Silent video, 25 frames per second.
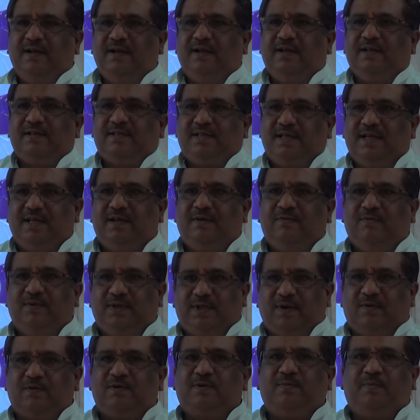See,
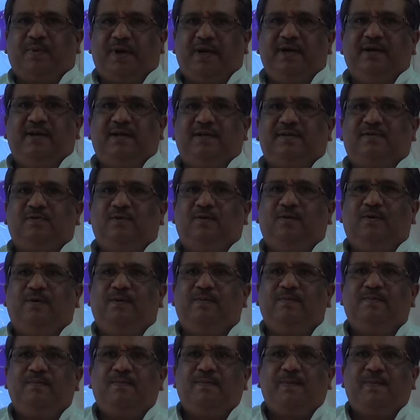without brain also,